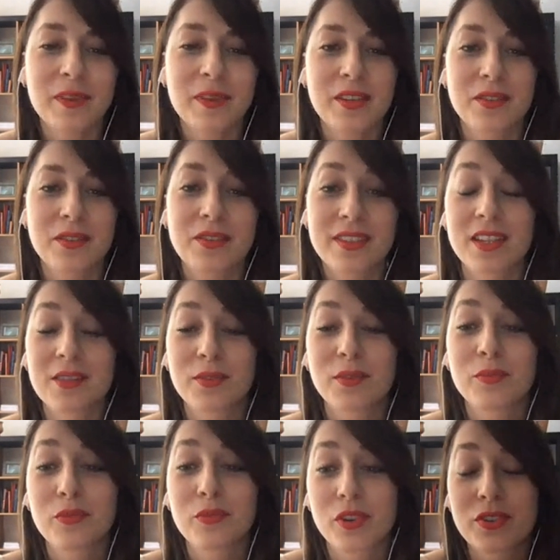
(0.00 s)
be a successful
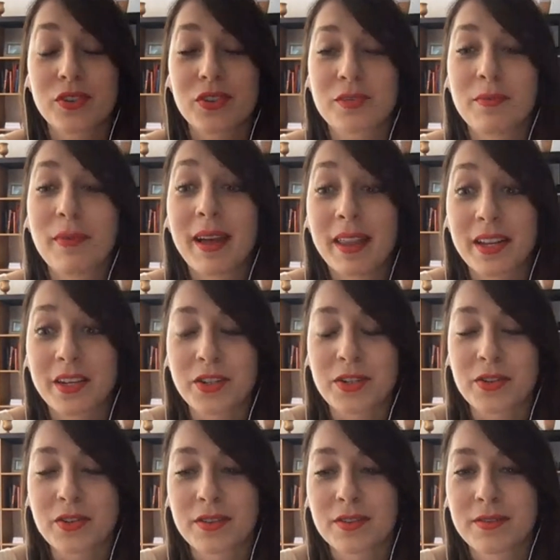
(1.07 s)
project
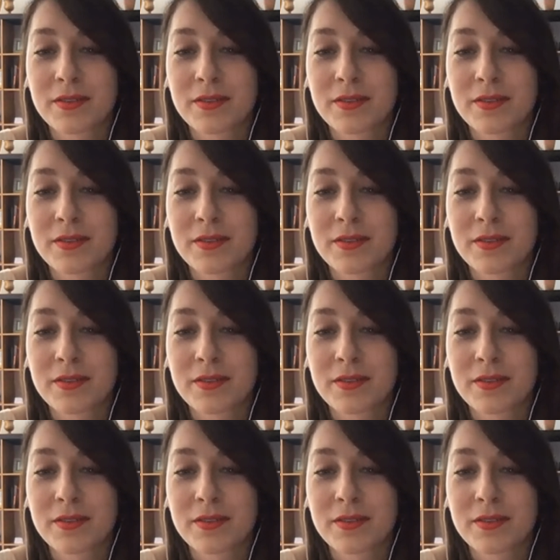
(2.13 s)
manager?